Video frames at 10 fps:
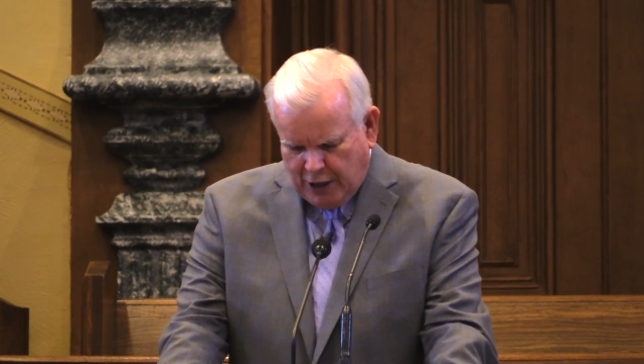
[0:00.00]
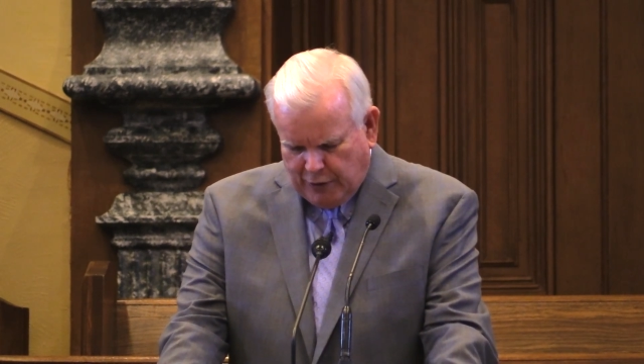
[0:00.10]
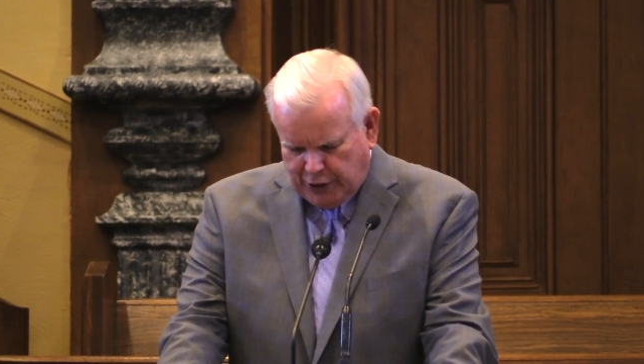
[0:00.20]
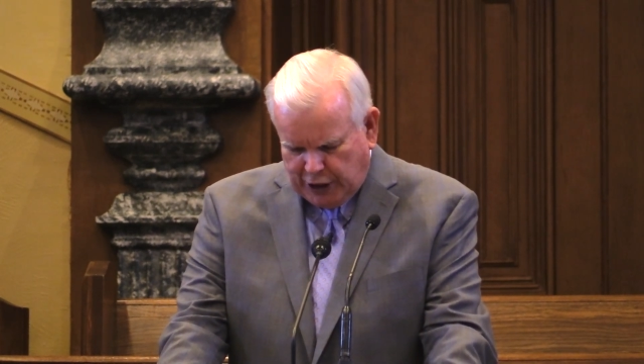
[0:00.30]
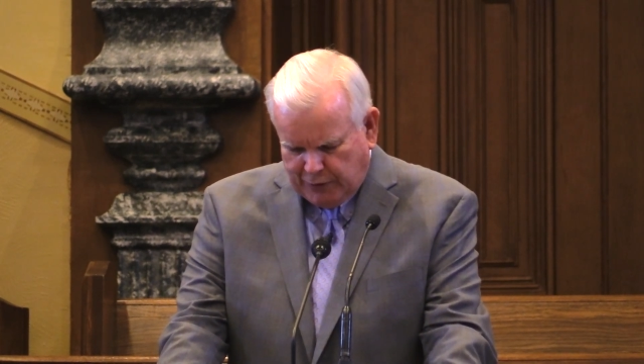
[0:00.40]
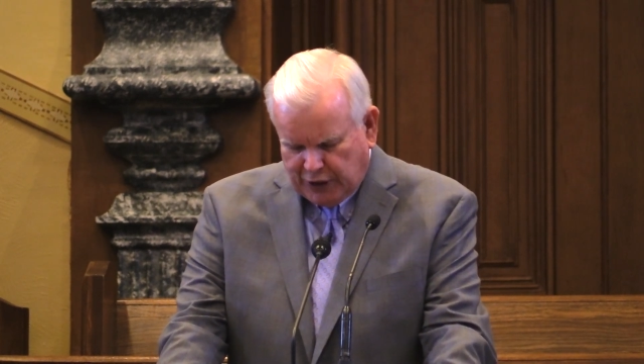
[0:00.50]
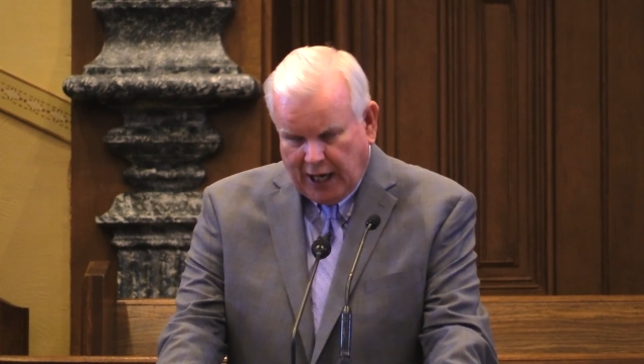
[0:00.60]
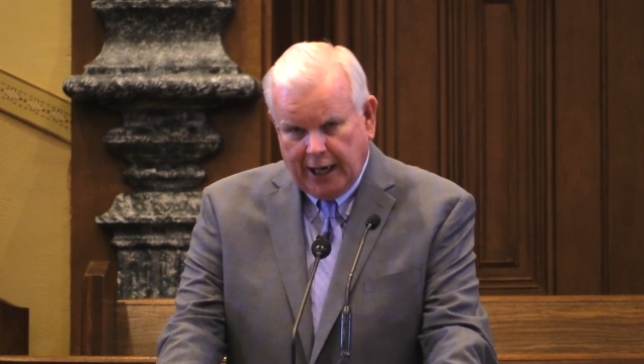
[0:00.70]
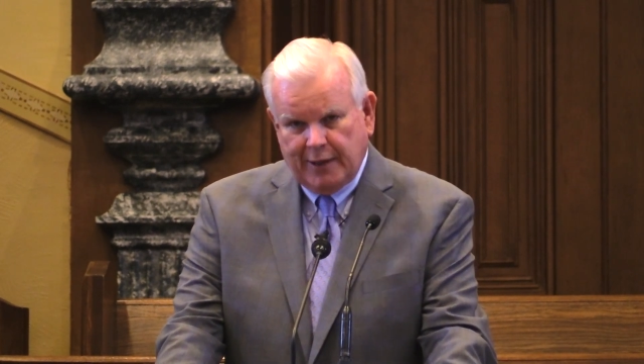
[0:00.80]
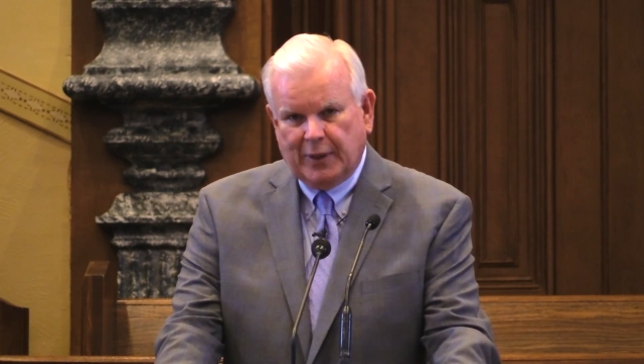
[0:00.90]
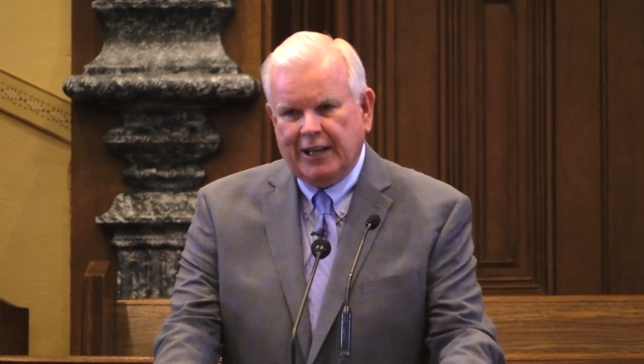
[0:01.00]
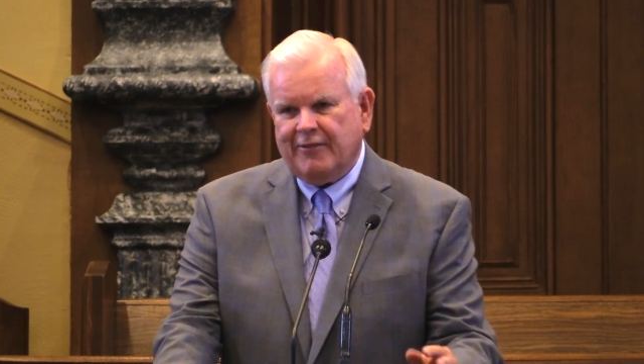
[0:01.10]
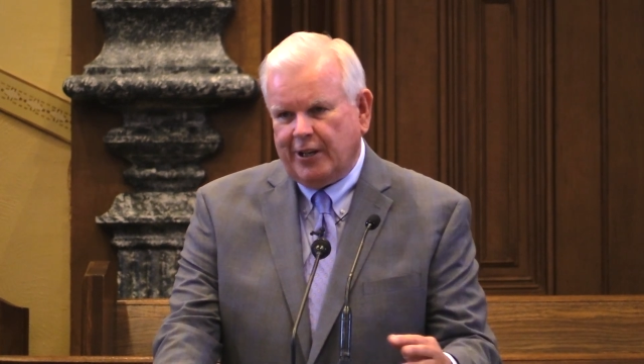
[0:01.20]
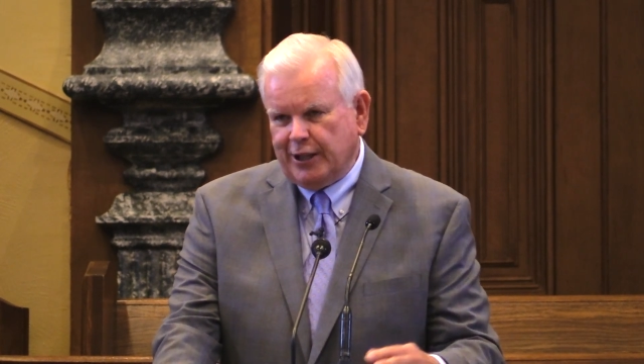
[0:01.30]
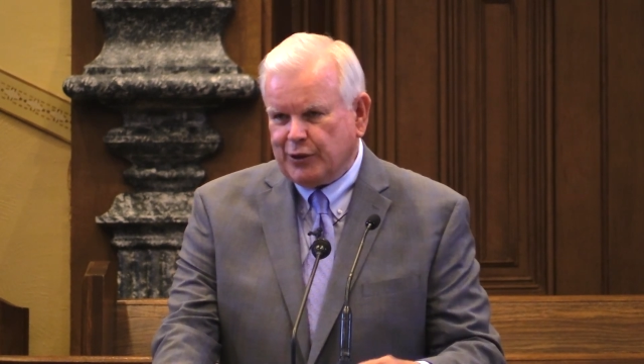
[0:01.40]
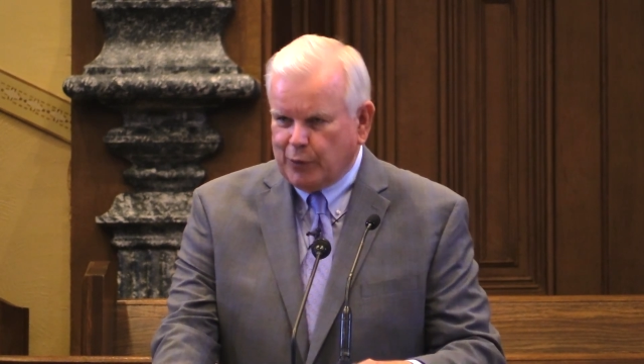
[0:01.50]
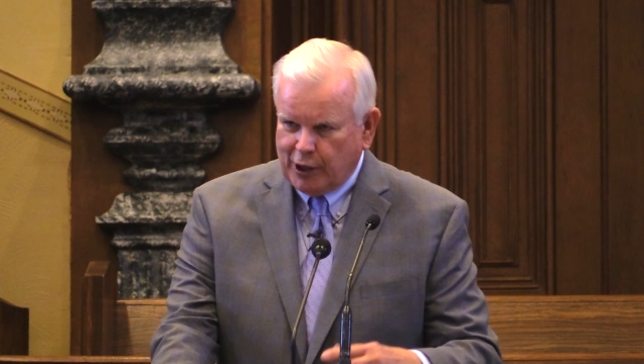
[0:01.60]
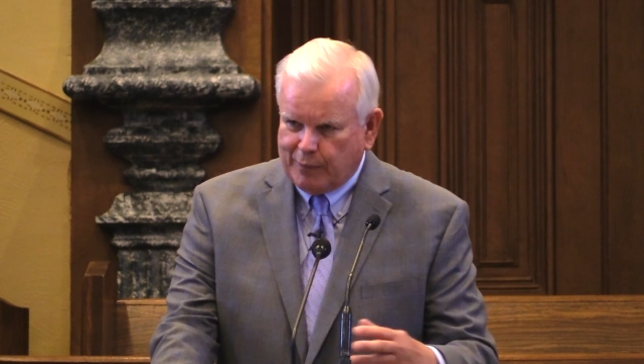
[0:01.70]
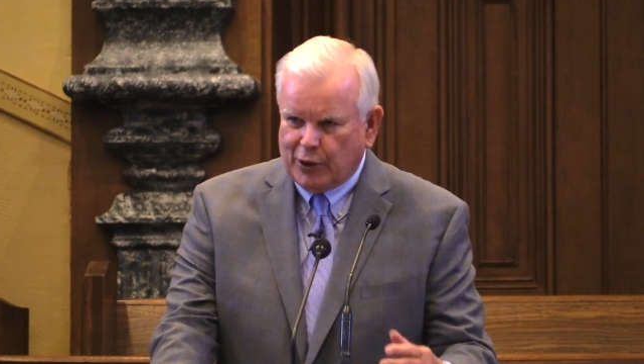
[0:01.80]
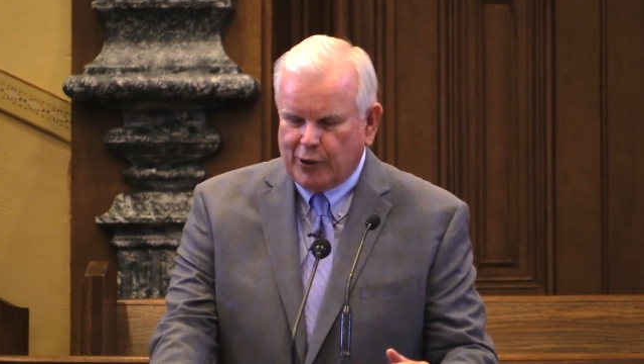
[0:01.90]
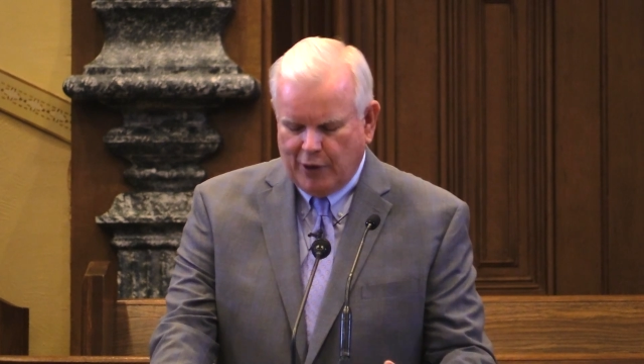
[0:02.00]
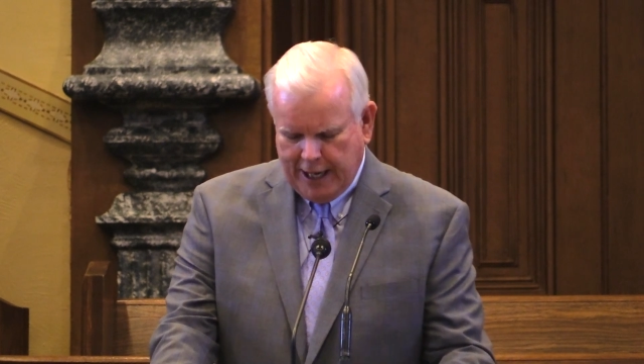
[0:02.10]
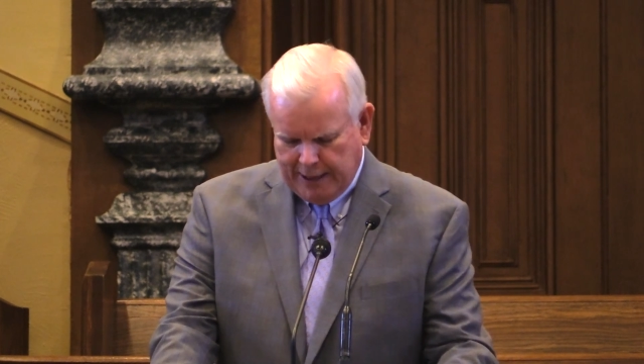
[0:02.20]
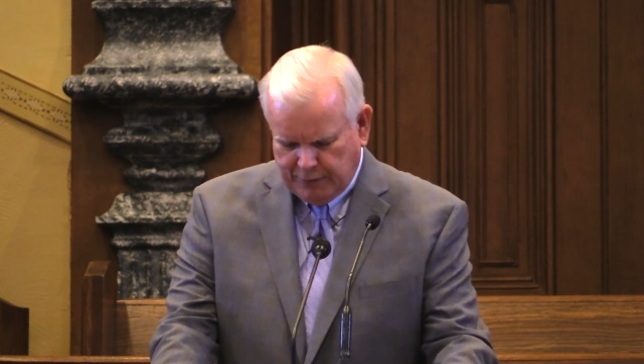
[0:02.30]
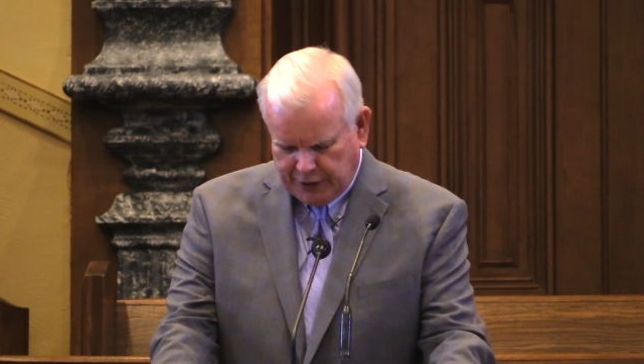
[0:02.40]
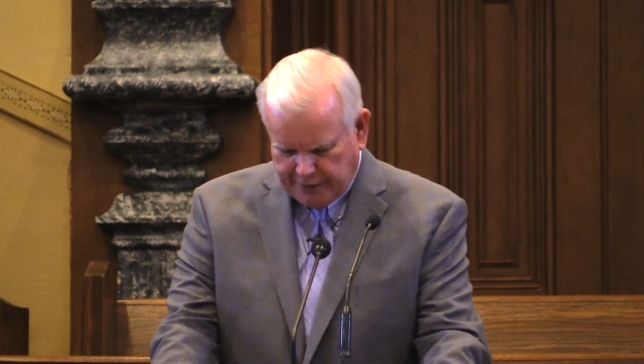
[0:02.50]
when she was hired by various work programs